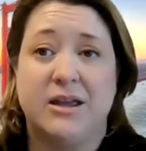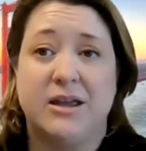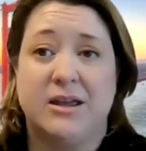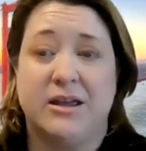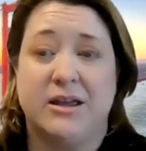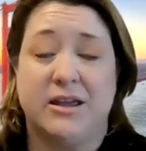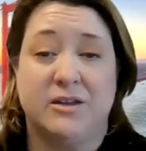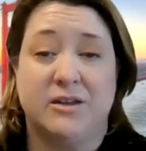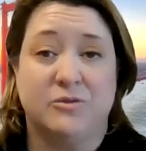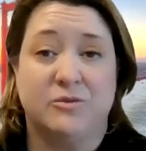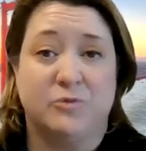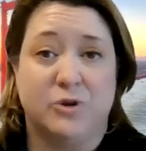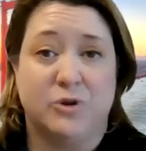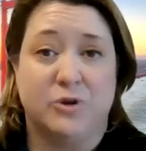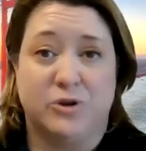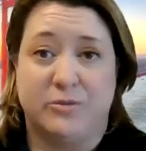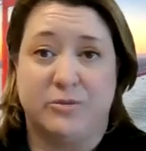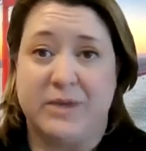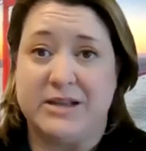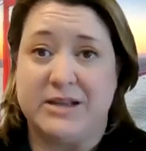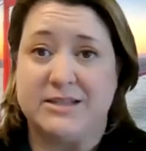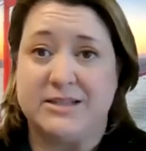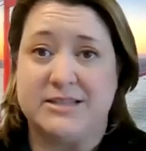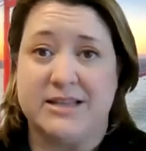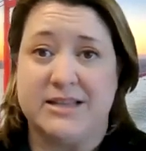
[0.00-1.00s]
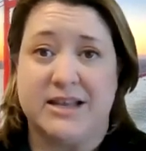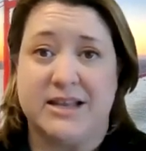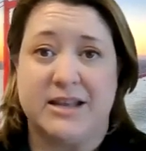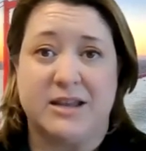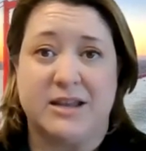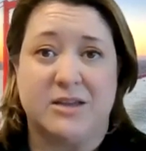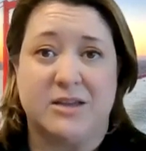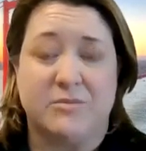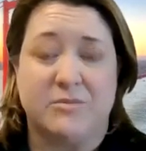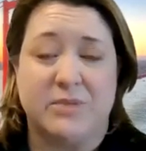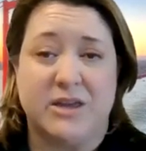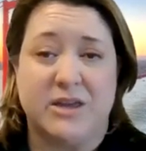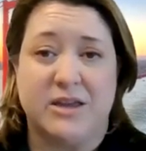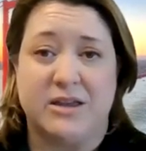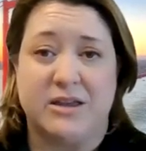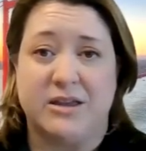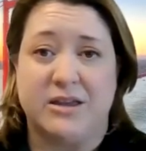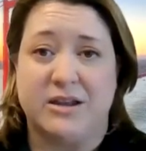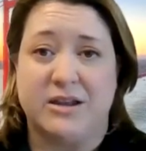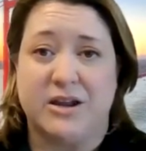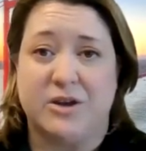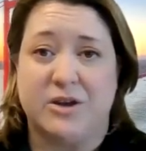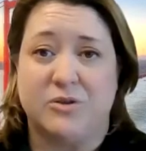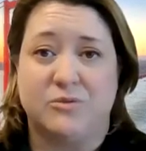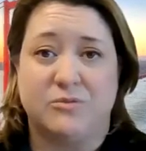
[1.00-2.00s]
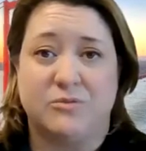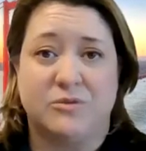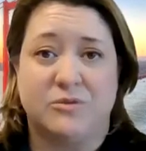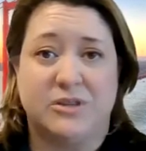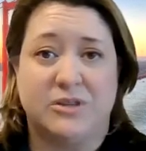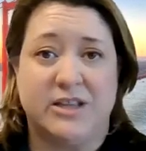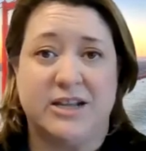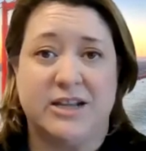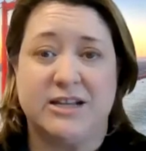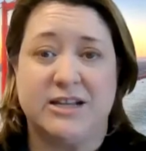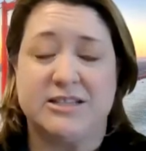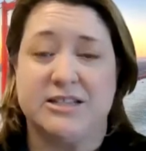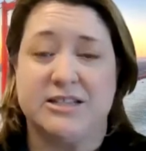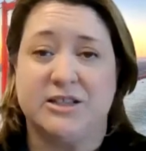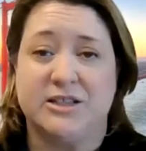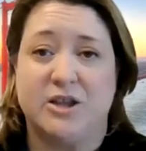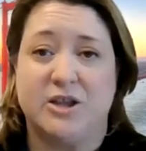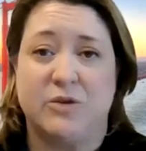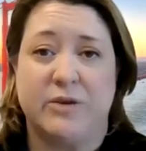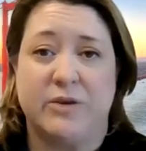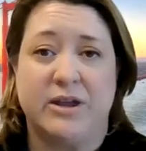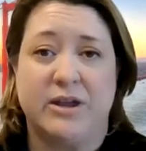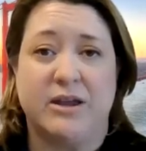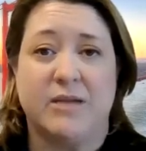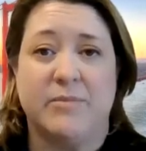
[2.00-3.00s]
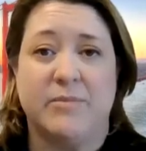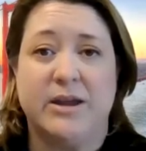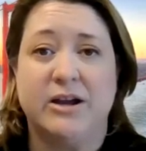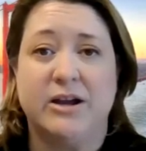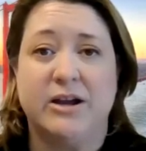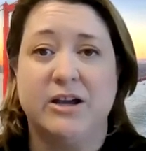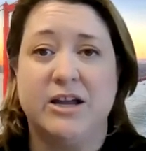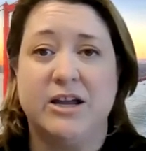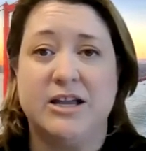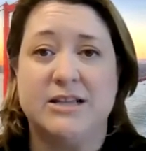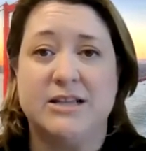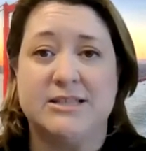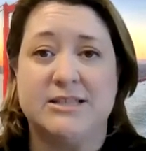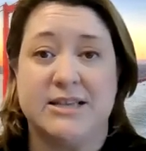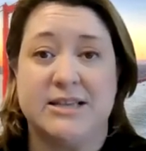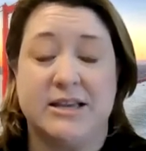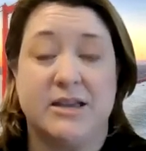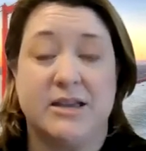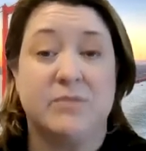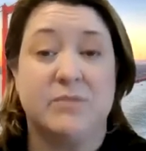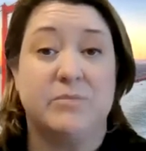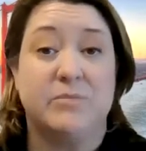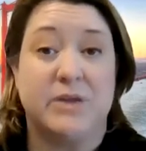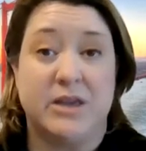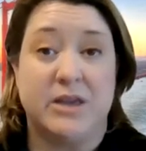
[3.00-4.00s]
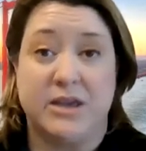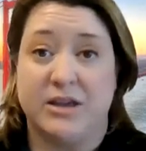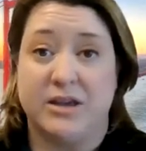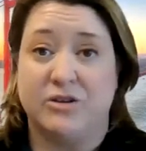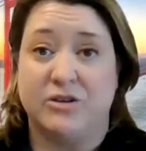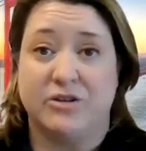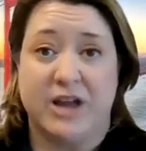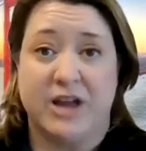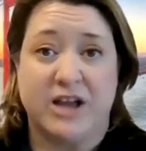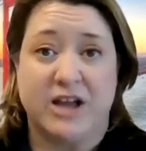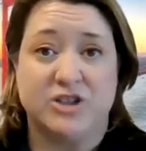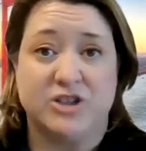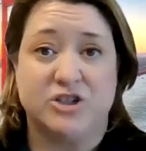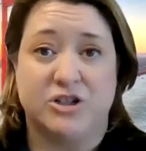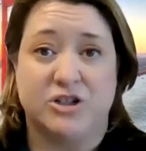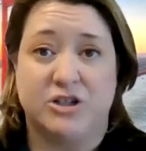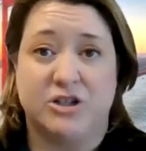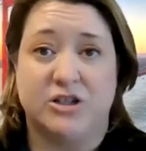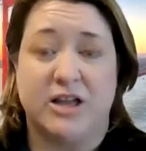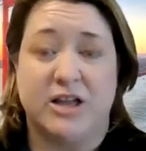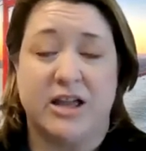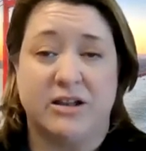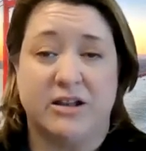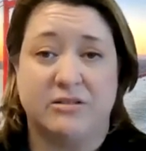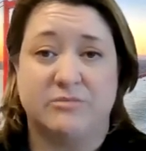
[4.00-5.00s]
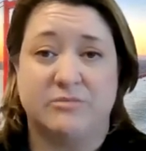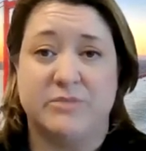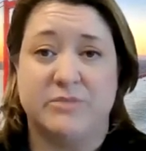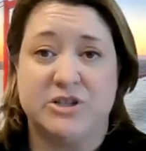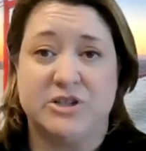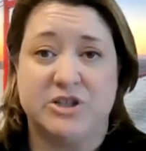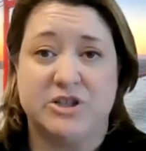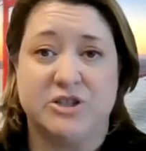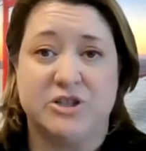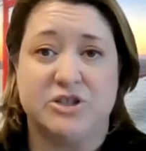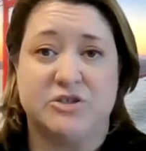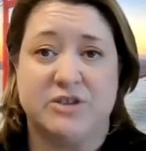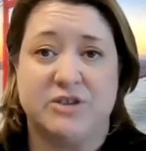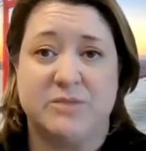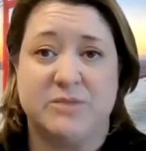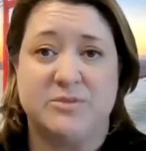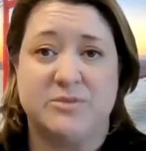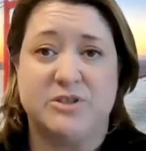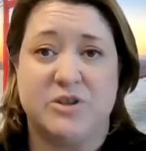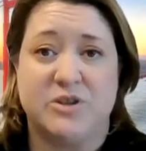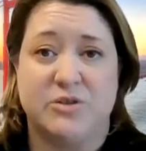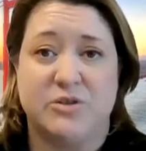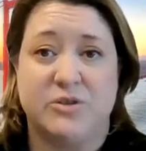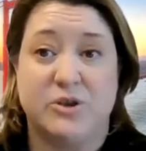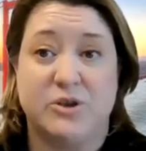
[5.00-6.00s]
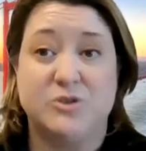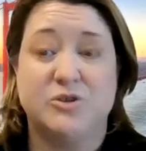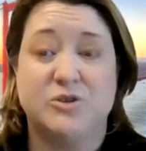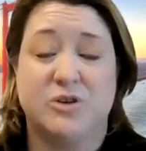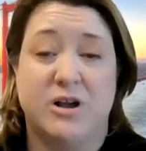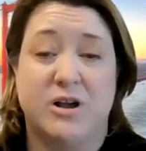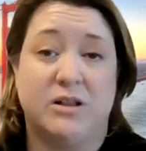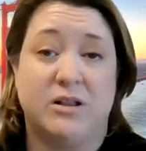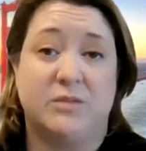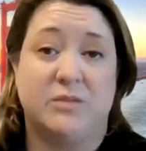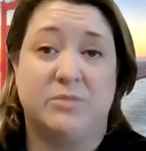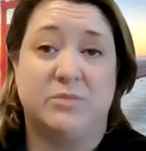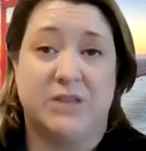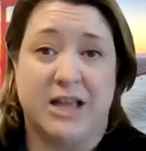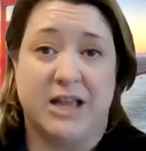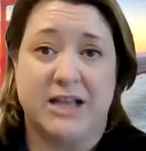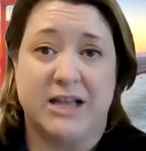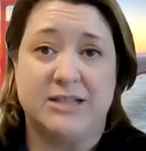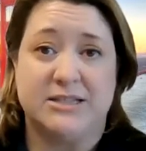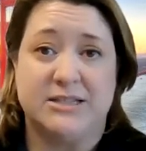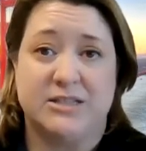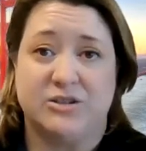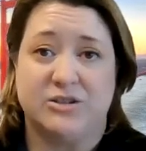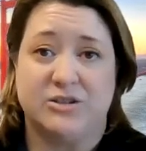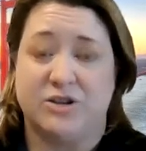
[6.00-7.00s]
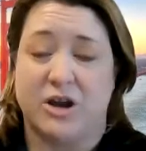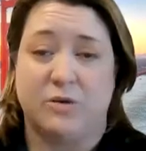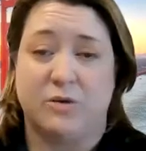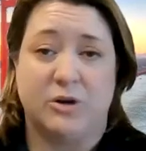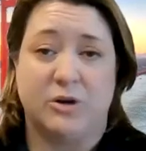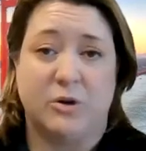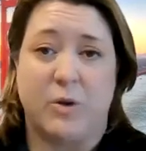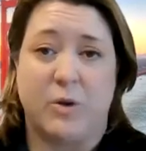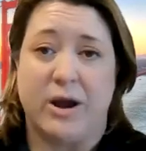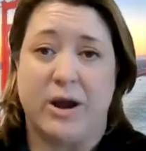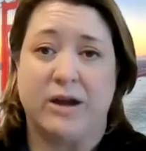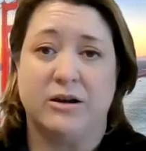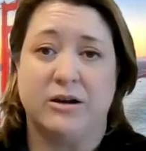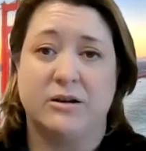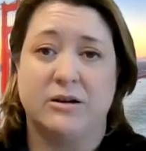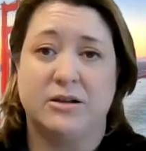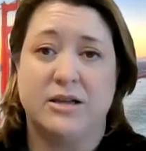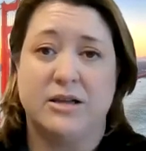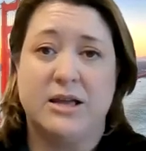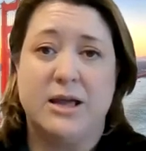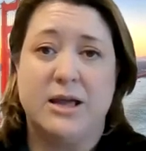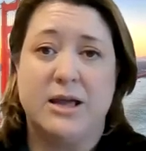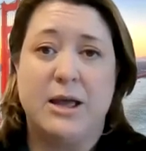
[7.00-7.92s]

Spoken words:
in rural medicine, it can be, you know, clinics in low income areas, it can be international and missions trips. So those are all a plus, they're not required.